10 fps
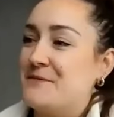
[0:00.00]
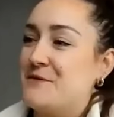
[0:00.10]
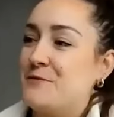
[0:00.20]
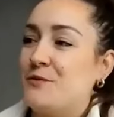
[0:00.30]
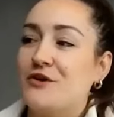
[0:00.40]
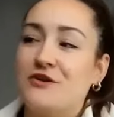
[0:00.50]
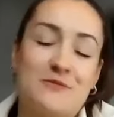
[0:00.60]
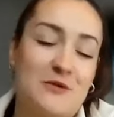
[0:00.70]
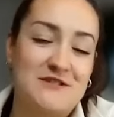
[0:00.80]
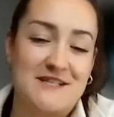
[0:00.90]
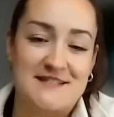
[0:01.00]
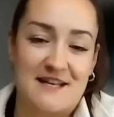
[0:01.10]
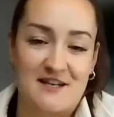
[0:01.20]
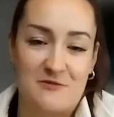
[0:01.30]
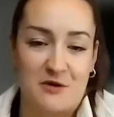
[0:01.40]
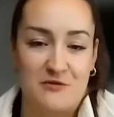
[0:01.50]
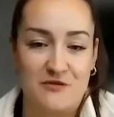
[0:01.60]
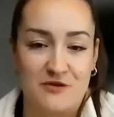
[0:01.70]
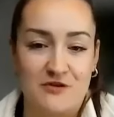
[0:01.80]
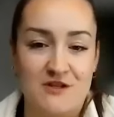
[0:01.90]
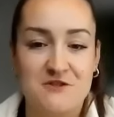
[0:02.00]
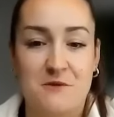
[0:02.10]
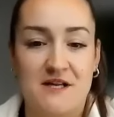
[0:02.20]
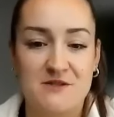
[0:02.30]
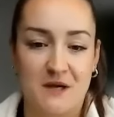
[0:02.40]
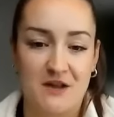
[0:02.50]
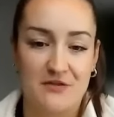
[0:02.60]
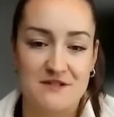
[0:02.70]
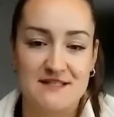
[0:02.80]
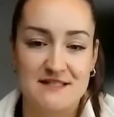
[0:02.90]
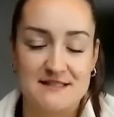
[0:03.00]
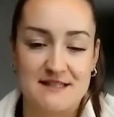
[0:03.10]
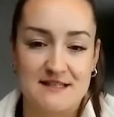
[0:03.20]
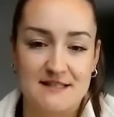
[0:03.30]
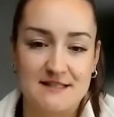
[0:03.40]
What are you most excited about for the 2023 season?